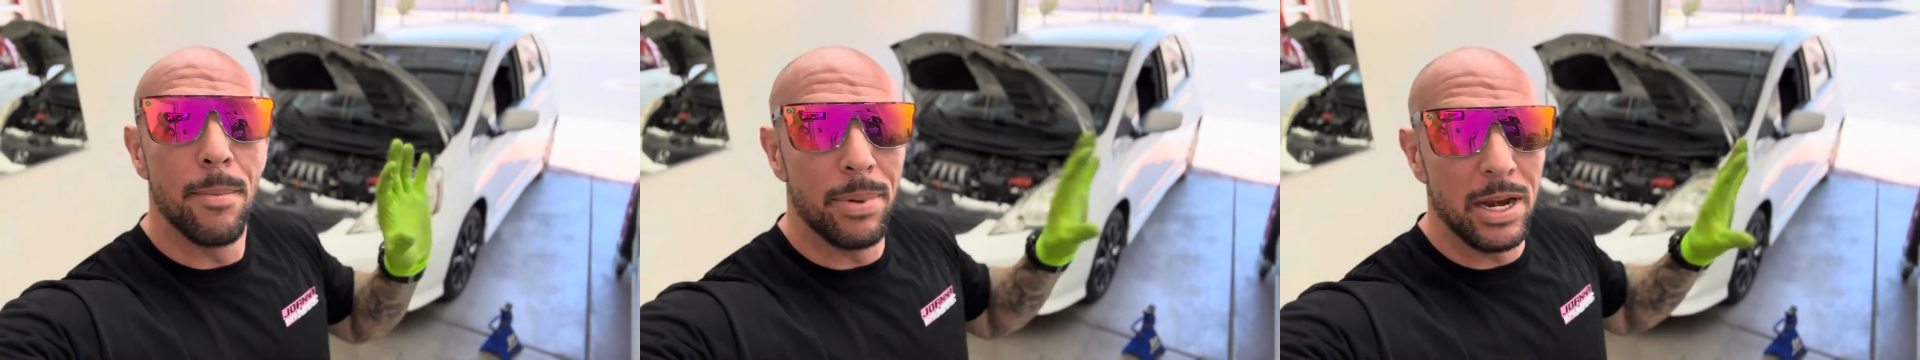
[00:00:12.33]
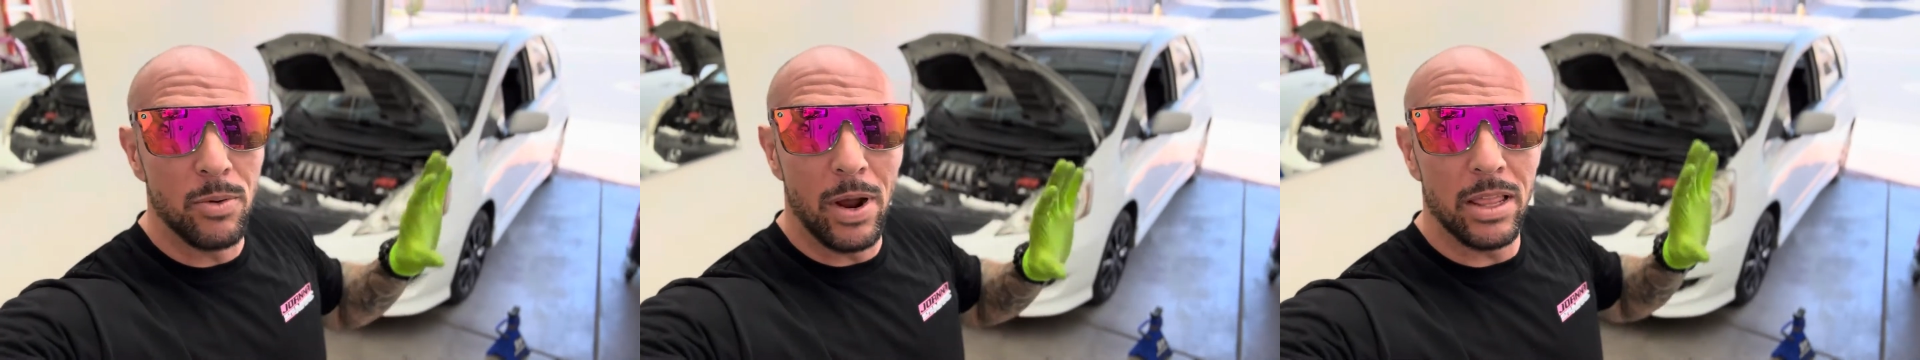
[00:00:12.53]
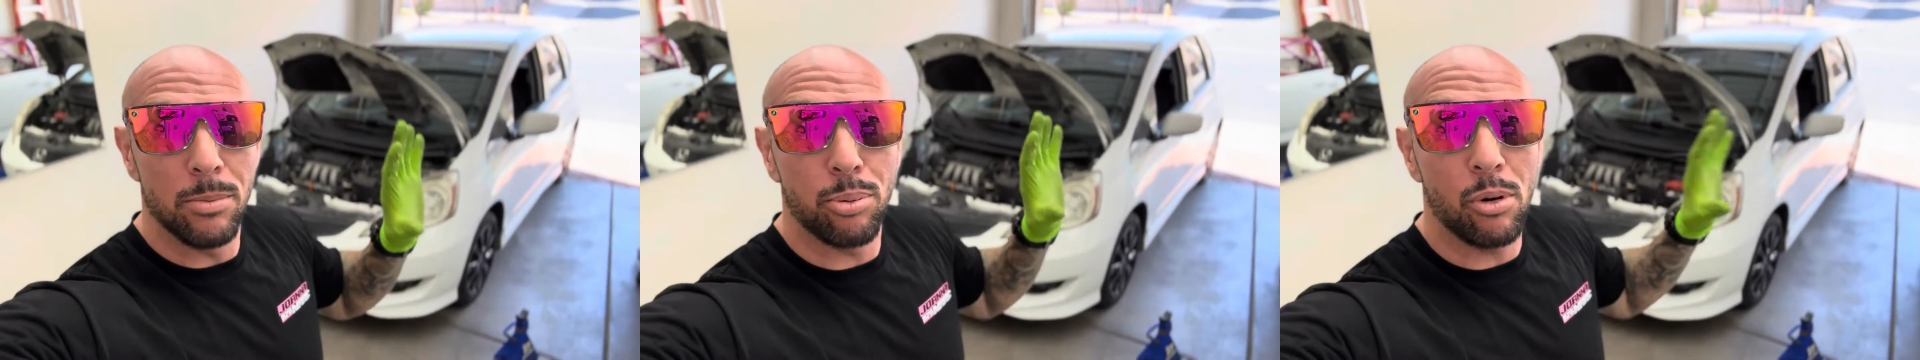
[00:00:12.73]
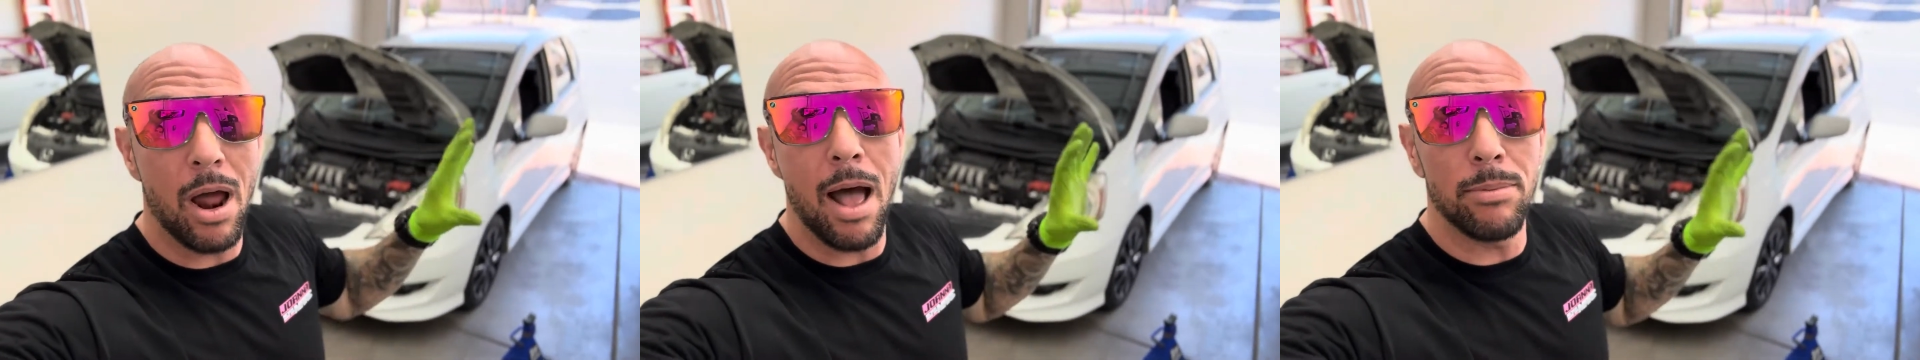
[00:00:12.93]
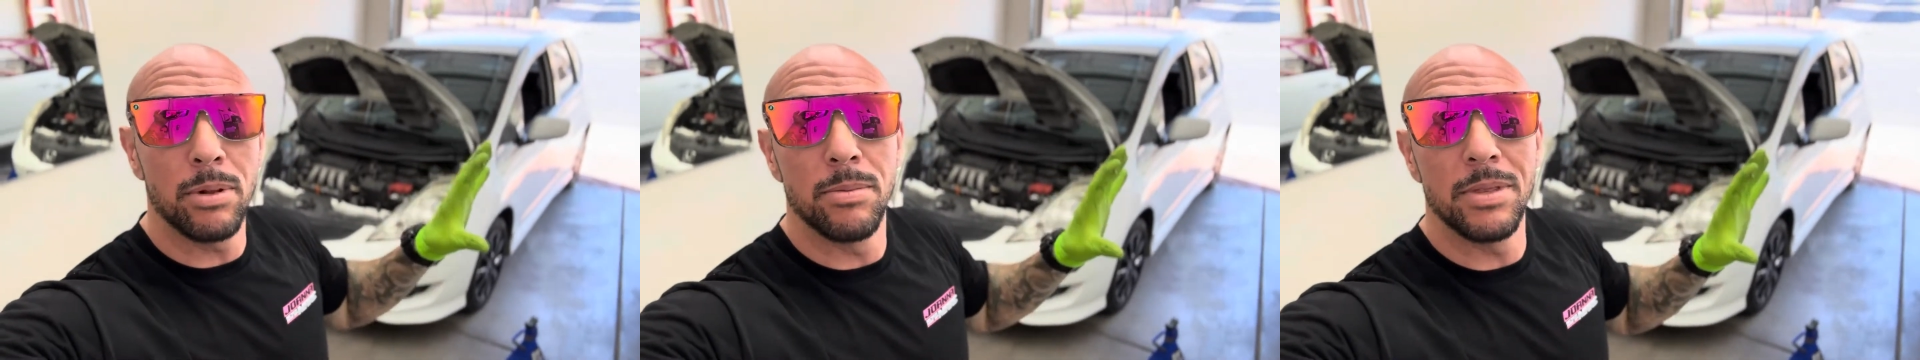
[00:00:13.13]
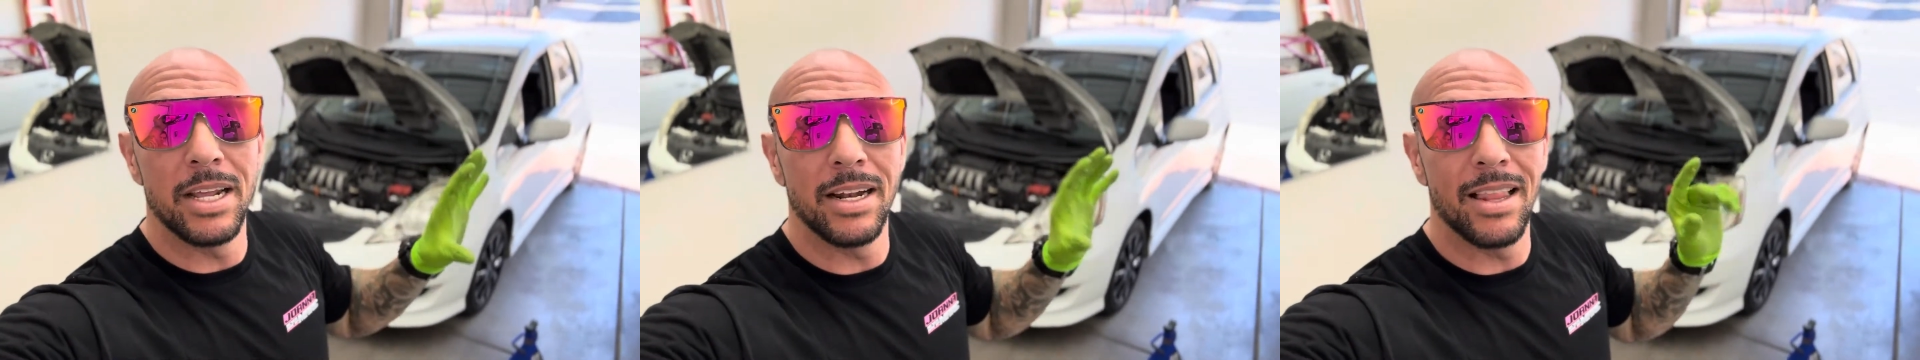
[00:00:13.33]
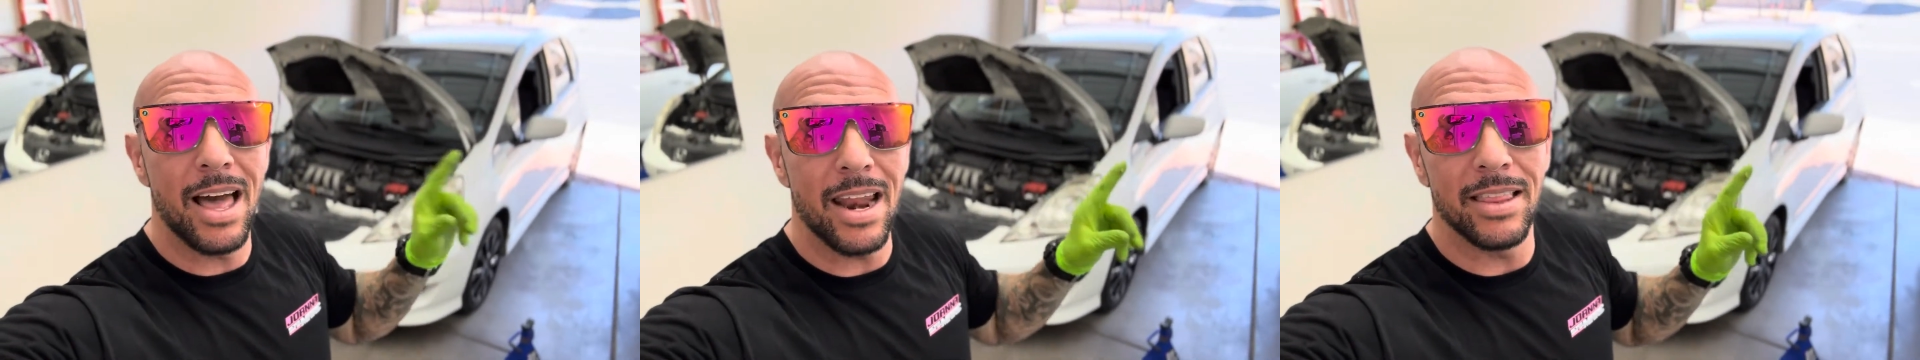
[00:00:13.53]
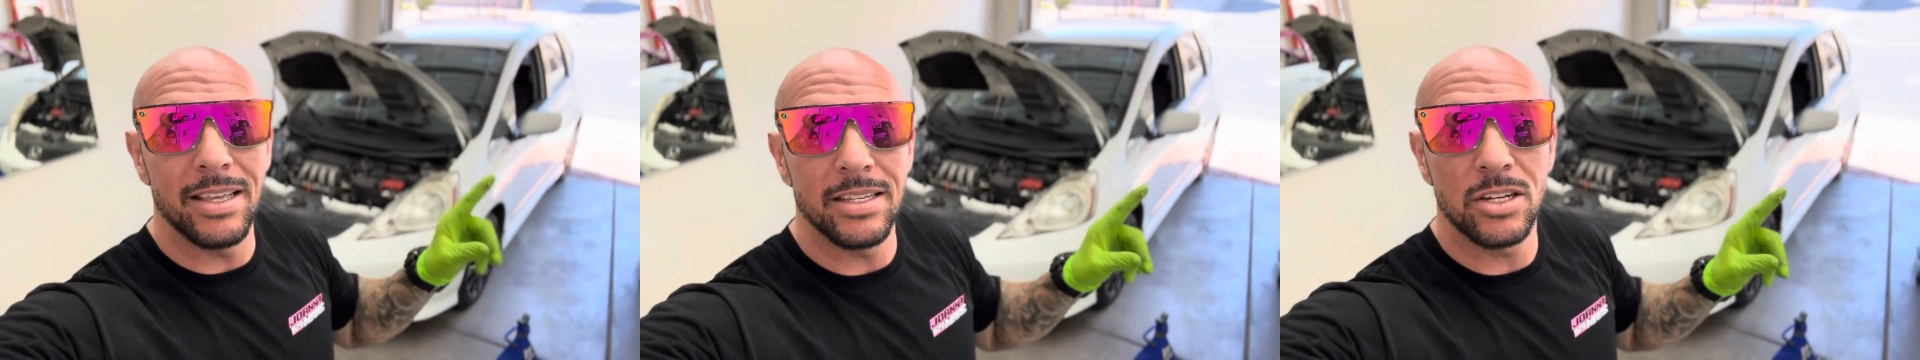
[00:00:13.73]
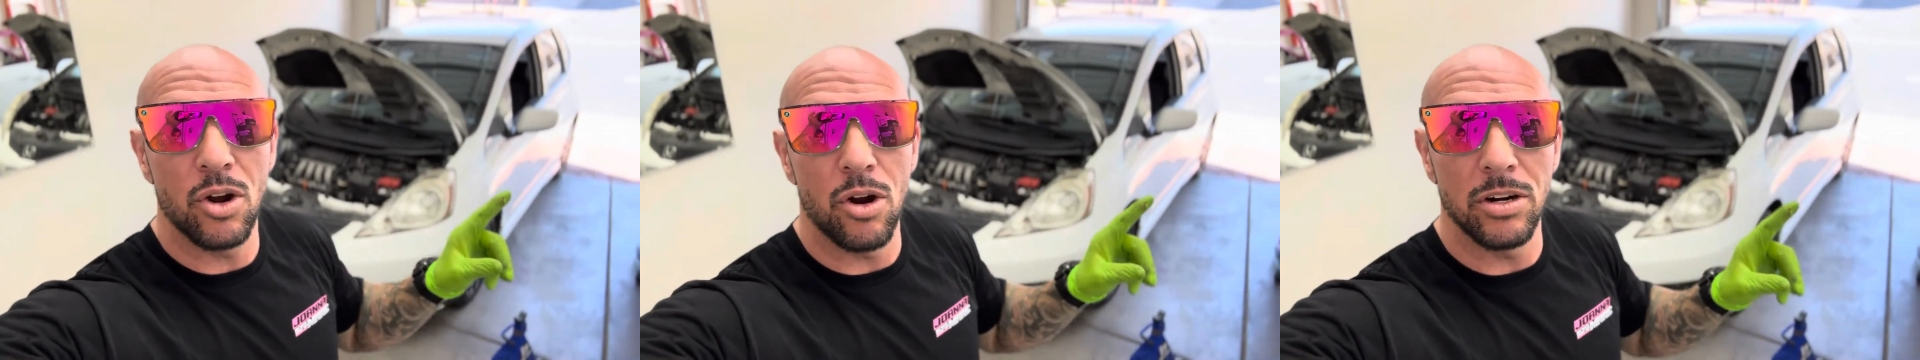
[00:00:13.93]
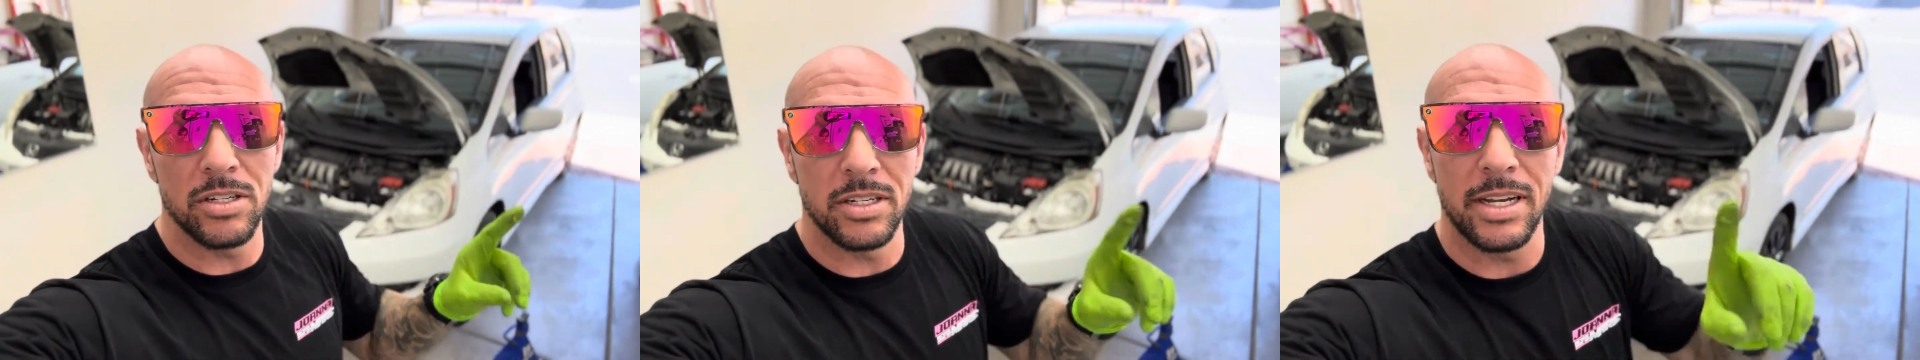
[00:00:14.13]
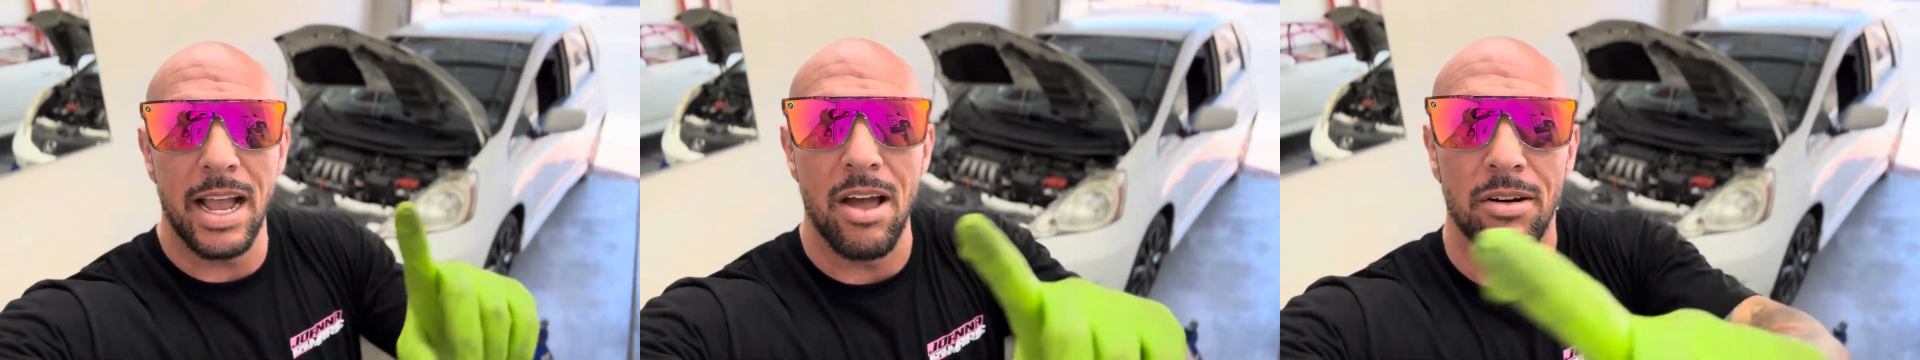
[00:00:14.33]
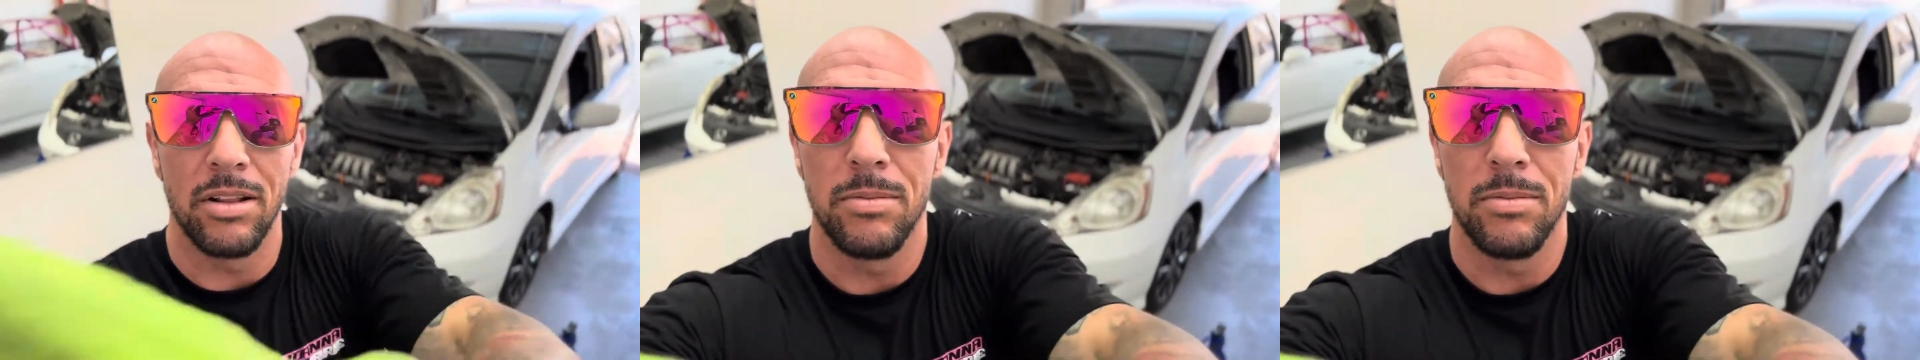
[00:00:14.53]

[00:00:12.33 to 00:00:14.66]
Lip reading: But anyway, the problem that a lot of these cars encounter,